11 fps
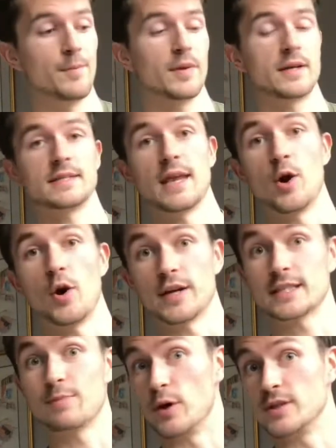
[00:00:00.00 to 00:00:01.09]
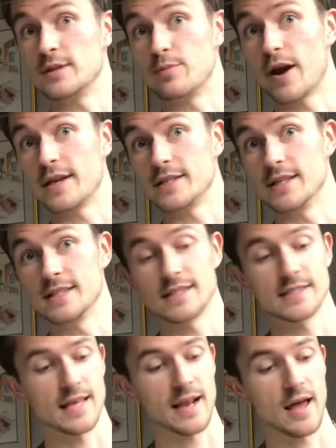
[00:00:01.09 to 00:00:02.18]
because they're not exposed to predators
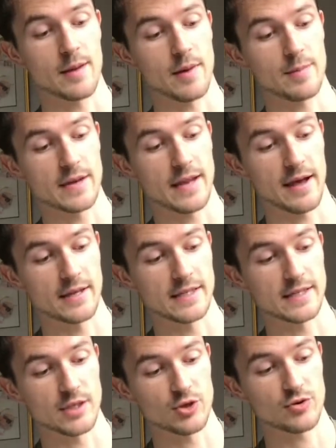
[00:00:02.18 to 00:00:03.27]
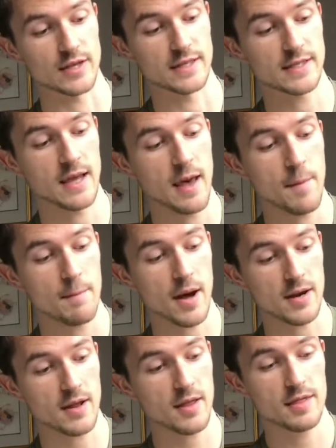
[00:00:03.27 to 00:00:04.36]
as they climb up and down into the trees,
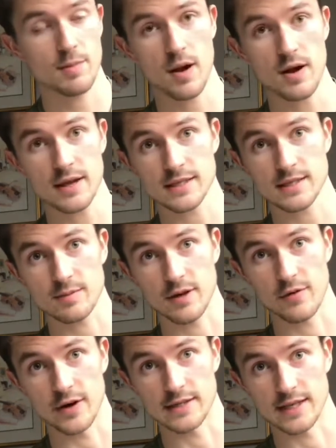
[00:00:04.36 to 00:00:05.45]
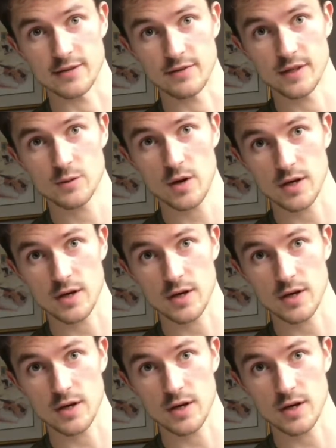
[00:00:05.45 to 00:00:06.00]
but the plant gets something great out of it as well,